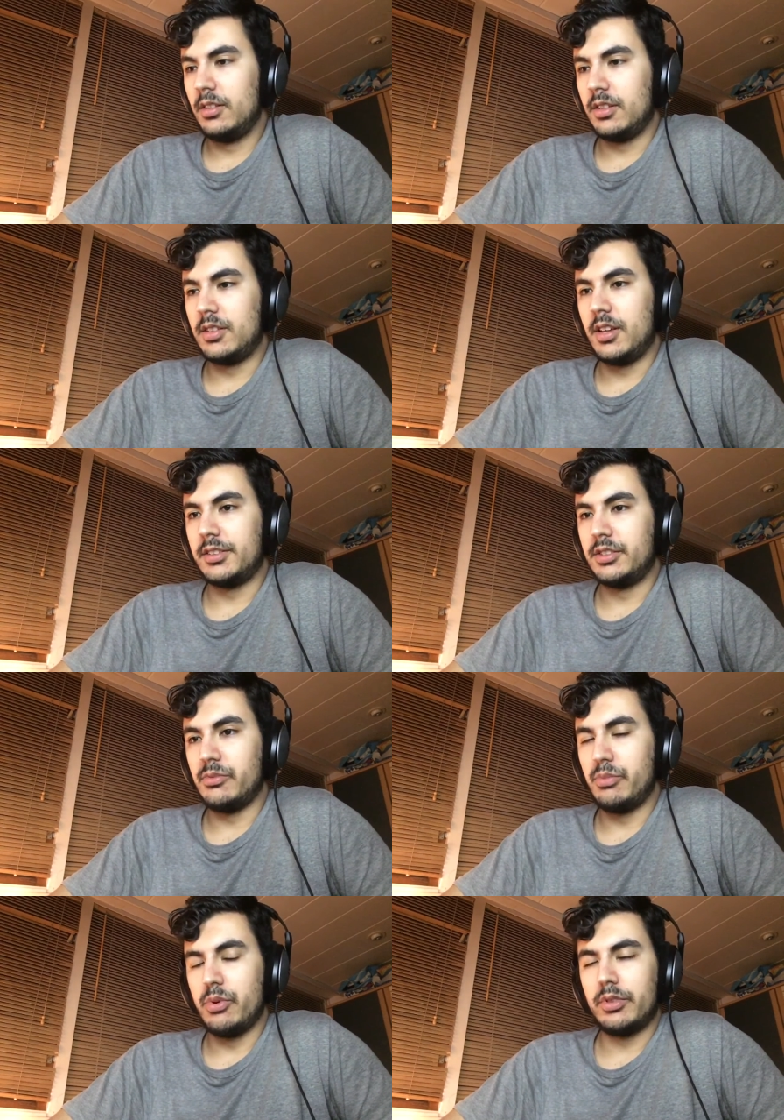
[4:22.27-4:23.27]
I think it's
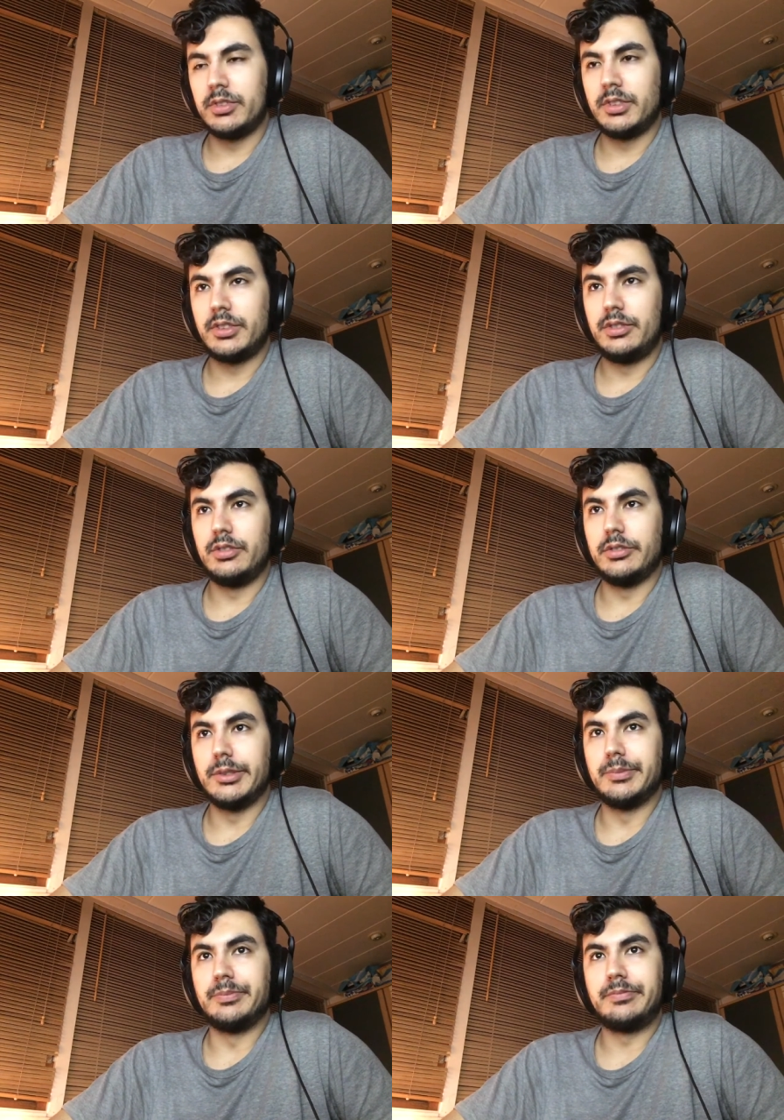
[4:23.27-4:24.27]
important to